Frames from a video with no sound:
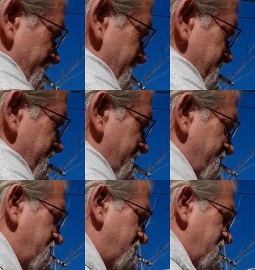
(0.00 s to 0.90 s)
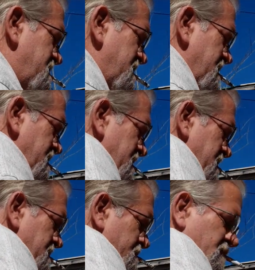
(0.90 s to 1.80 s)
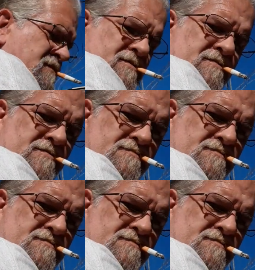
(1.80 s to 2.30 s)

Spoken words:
right now for